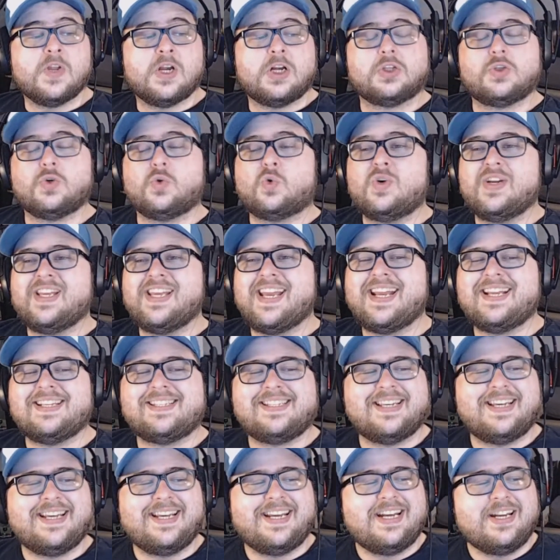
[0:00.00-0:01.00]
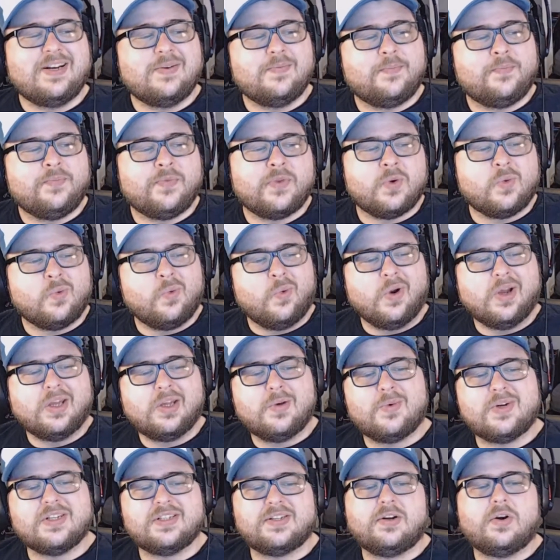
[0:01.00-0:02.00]
2018 really
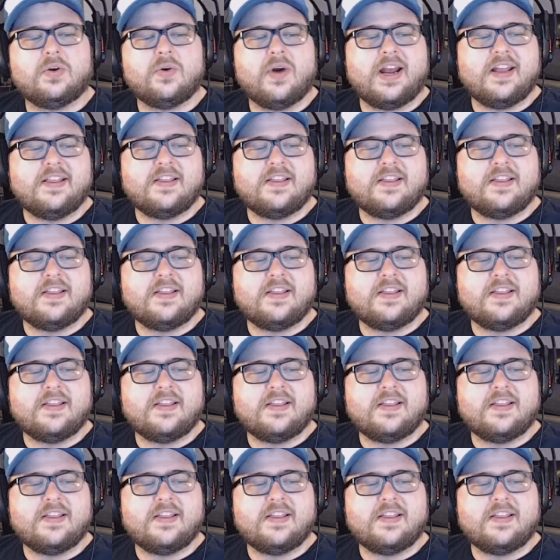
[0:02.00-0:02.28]
wasn't great.